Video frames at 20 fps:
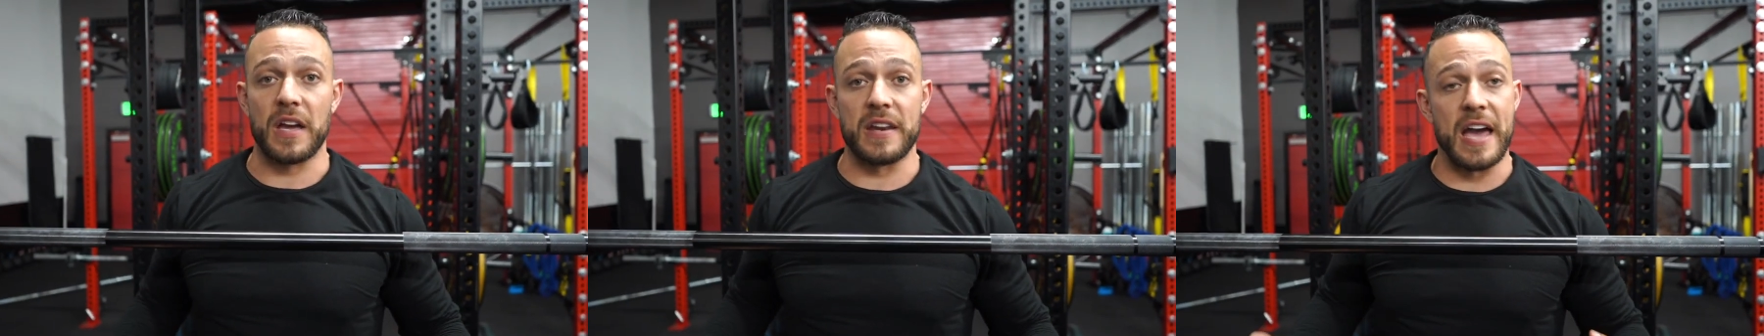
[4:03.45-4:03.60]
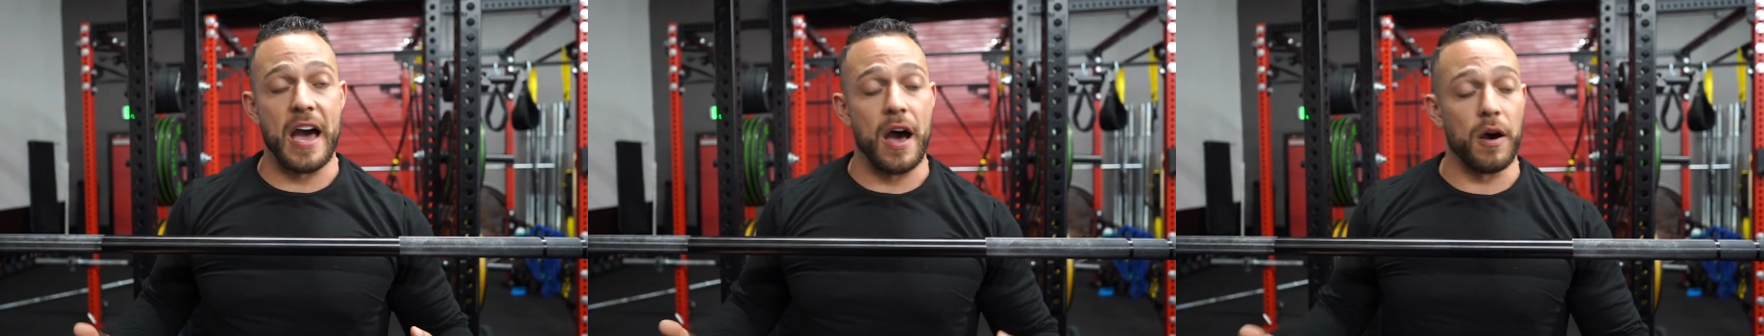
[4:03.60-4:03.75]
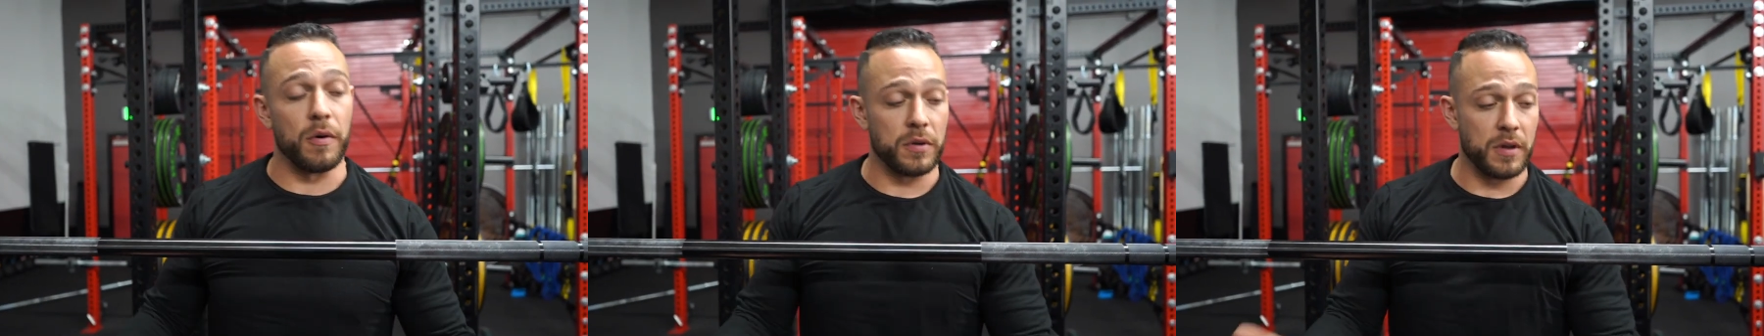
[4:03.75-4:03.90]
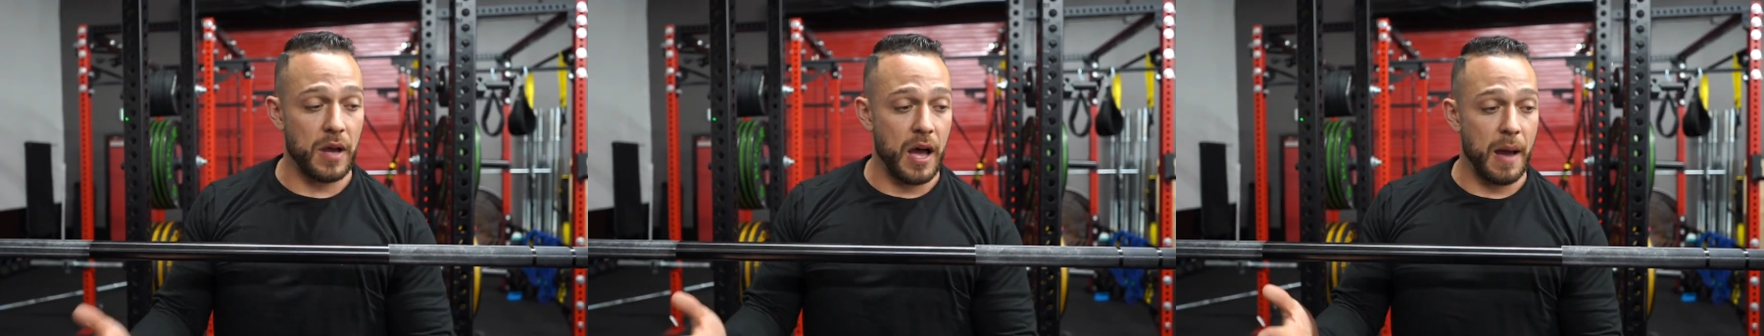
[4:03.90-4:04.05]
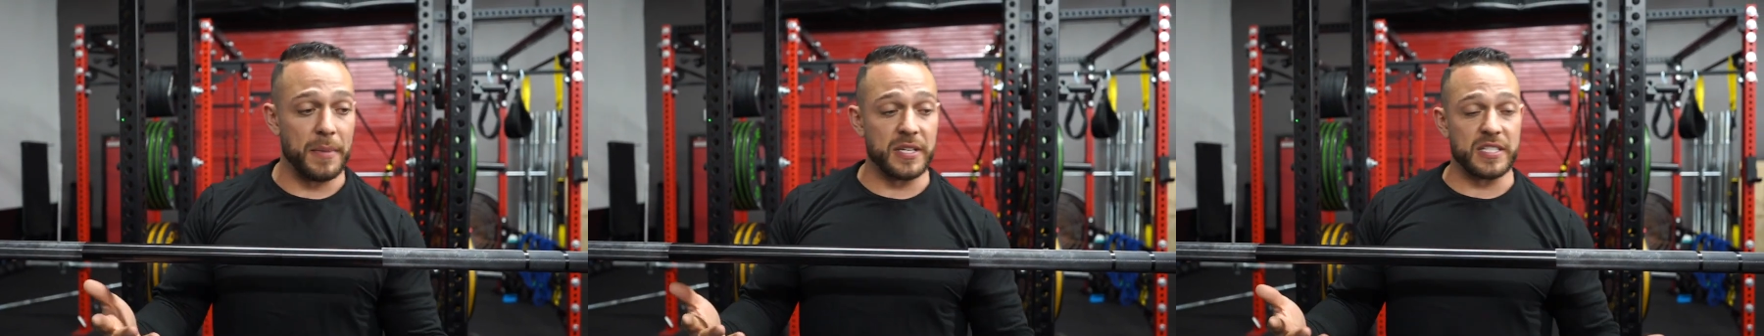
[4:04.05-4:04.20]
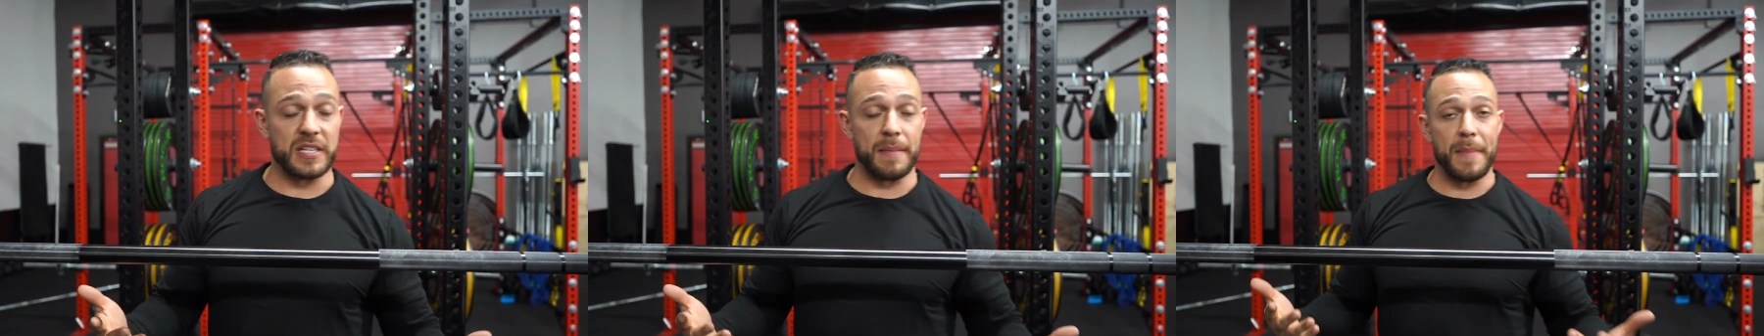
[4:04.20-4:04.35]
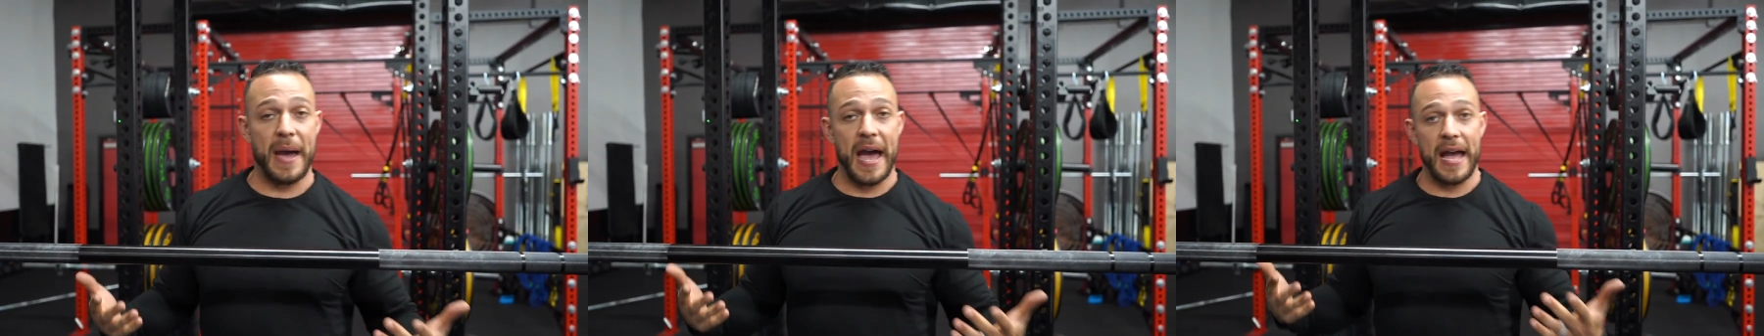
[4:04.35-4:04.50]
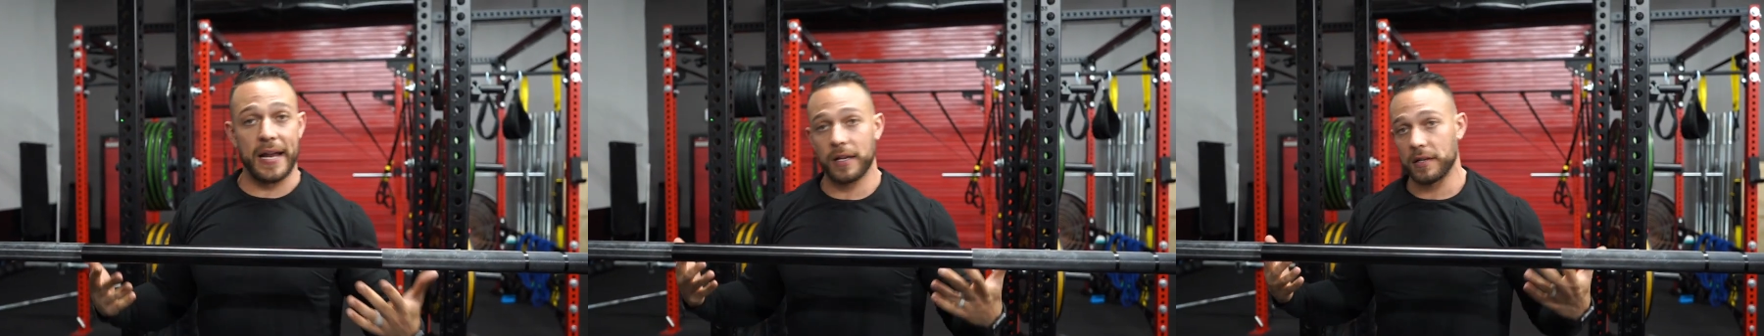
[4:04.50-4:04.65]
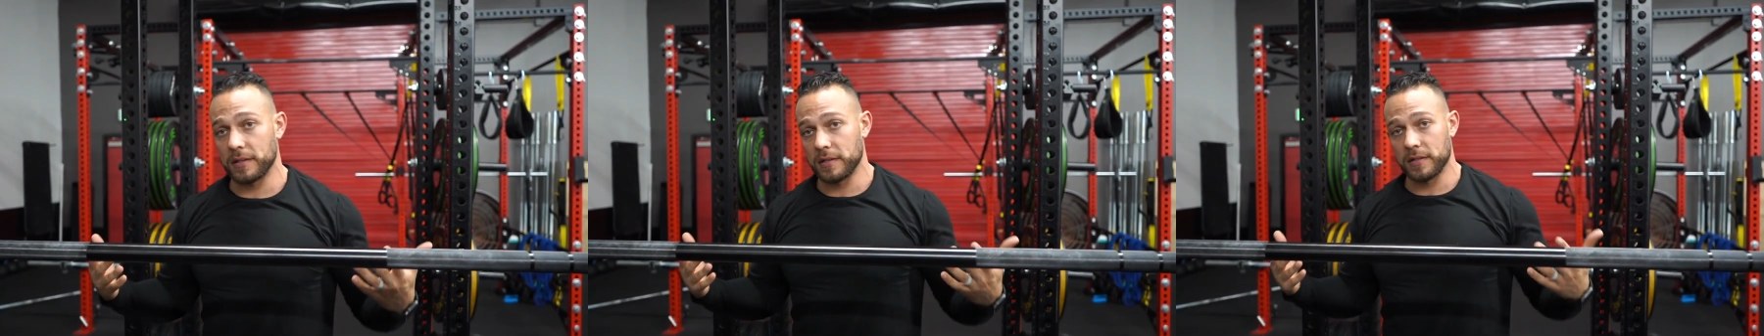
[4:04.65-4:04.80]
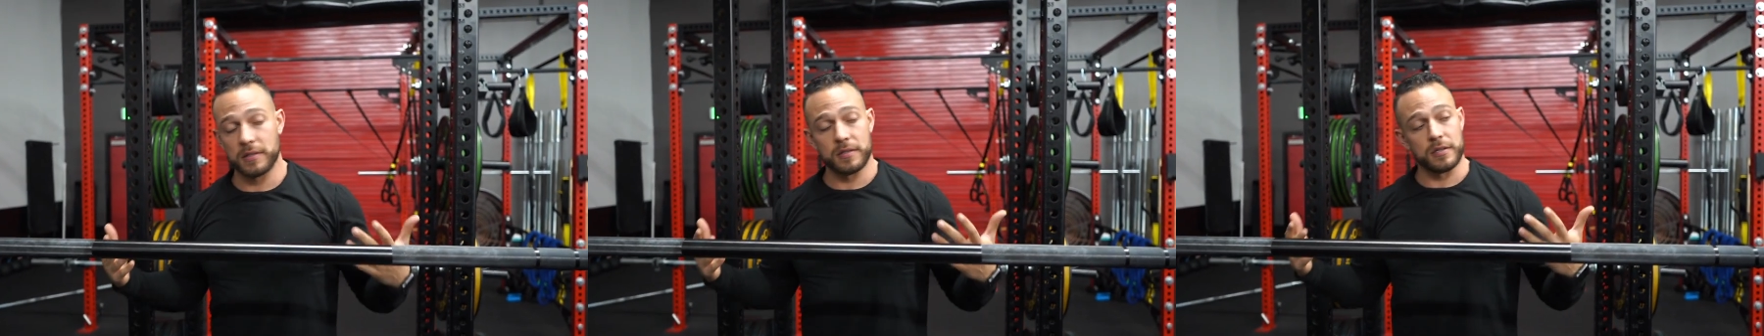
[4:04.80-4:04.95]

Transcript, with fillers: Now, I'm gonna step back.